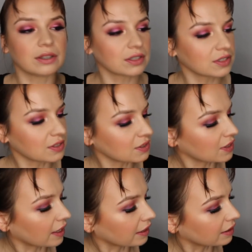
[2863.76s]
It looks
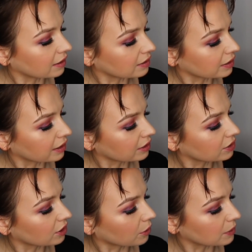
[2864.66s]
inside is like
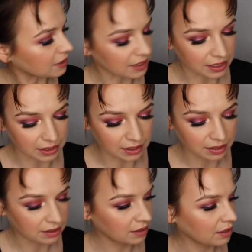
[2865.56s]
so insane.
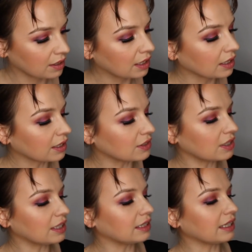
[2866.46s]
Because
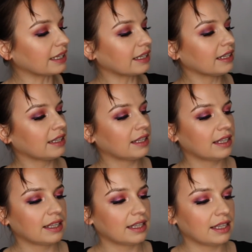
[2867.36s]

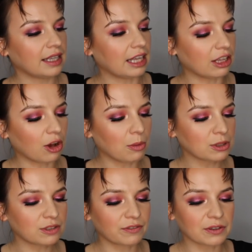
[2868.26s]
it
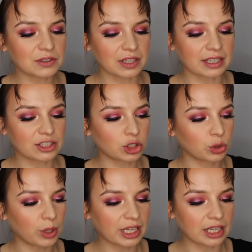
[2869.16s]
almost feels like it's
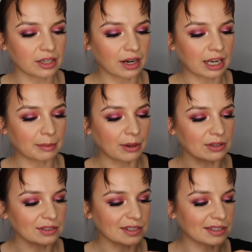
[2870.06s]
tricking your
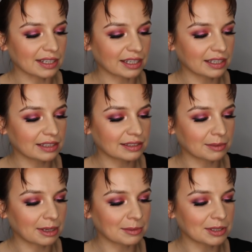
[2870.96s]
eyeballs. It's like
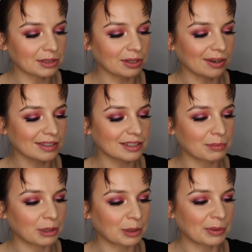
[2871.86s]
sometimes it looks
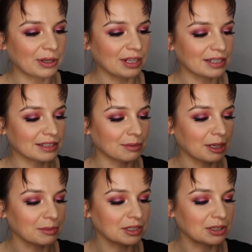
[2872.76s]
purple and
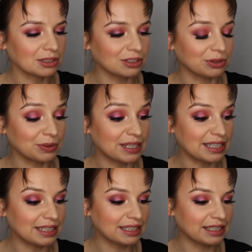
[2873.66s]
sometimes it looks
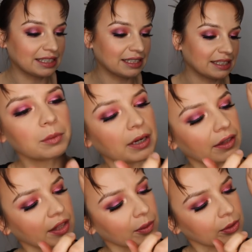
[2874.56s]
green. But I
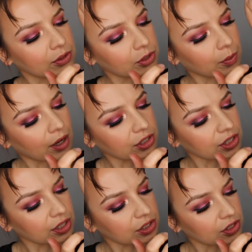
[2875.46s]
think when you swatch
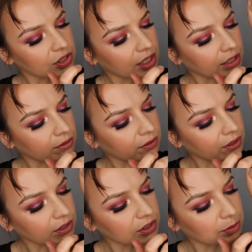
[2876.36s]
it, it just kind of
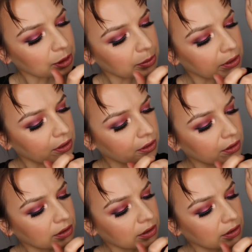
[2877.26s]
looks purple.